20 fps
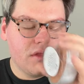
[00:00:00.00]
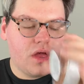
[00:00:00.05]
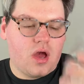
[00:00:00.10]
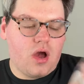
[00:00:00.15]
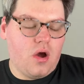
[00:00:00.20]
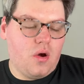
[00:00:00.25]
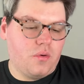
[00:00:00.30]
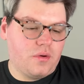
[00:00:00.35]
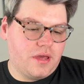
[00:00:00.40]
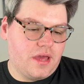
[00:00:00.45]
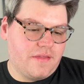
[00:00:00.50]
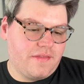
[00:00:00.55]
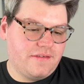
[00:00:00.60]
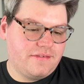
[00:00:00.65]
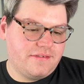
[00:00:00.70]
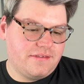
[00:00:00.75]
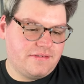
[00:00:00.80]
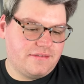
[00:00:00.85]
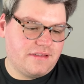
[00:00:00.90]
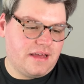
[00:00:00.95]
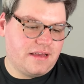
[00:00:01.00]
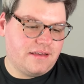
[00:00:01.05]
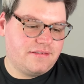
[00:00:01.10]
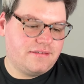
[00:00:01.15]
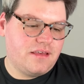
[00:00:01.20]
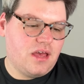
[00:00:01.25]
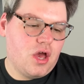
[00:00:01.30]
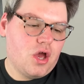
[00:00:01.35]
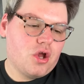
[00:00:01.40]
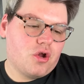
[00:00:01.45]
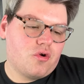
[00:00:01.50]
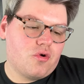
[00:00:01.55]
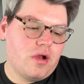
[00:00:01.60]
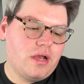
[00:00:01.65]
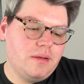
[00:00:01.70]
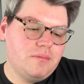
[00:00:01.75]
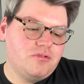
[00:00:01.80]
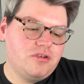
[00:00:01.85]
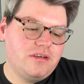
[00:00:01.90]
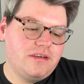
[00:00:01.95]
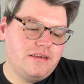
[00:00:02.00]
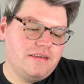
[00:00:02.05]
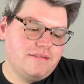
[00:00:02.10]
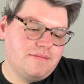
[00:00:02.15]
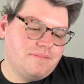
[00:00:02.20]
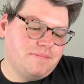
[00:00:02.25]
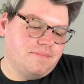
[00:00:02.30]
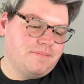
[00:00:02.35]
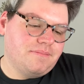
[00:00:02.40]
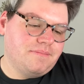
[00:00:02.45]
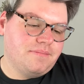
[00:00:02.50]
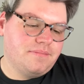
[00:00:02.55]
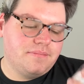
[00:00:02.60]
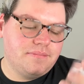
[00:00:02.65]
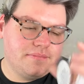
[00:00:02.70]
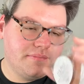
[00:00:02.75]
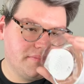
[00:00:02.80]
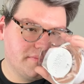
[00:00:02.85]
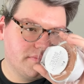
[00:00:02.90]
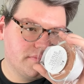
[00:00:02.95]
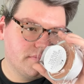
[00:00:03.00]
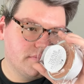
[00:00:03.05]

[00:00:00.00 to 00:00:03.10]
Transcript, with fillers: Oh yeah, this is nice. Cream cheese, mm.